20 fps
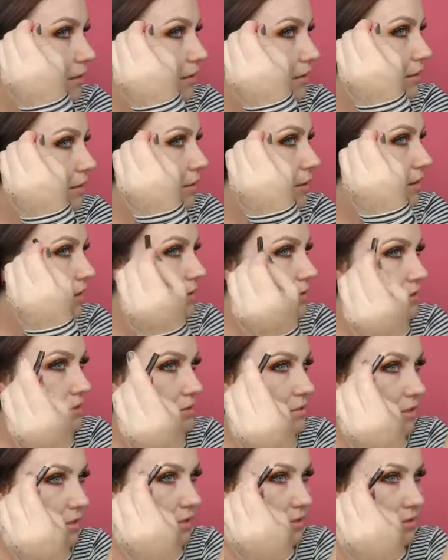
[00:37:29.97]

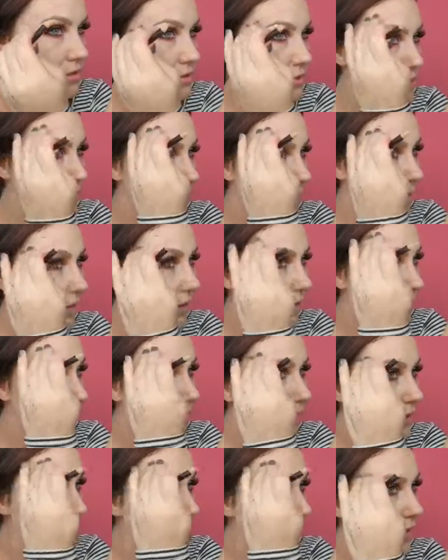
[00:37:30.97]
lines like so, and
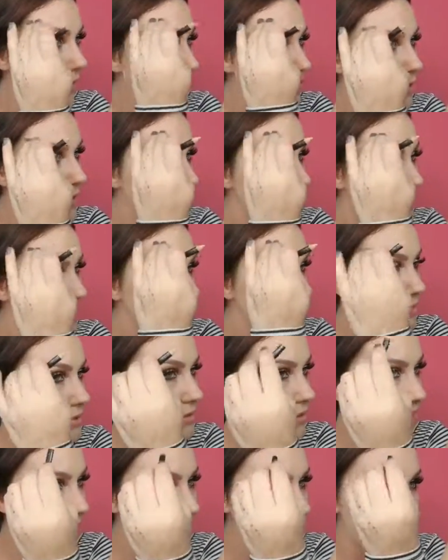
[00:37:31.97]
I like using
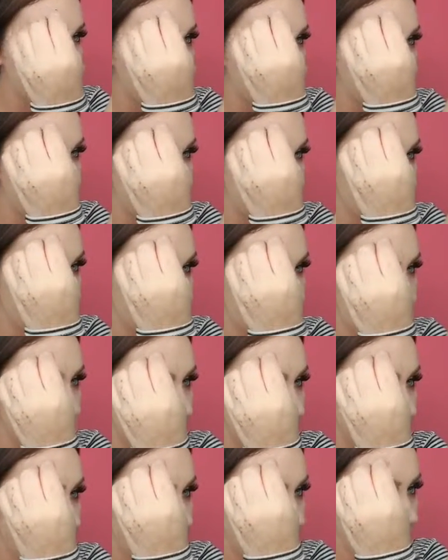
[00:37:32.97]
this type because you can
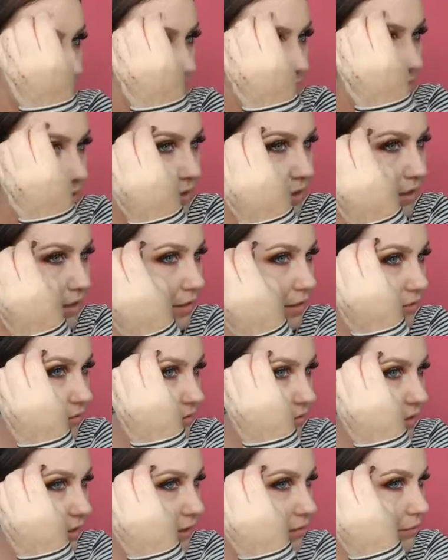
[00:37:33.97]
like get it
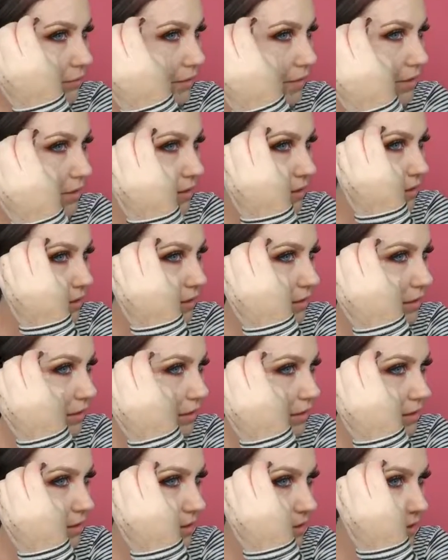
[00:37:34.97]
right where you need
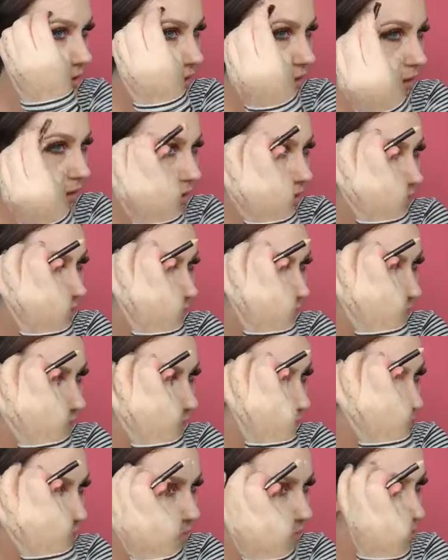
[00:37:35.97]
it,
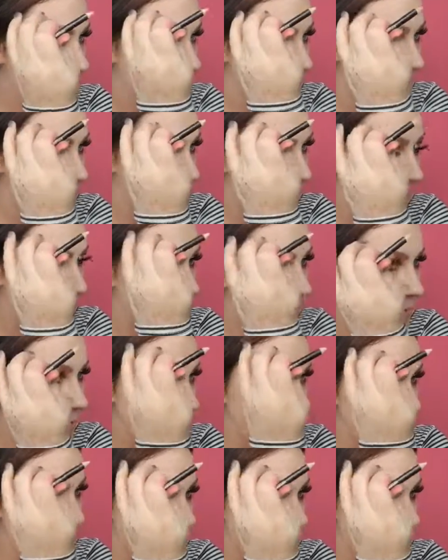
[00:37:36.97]
and it doesn't have to be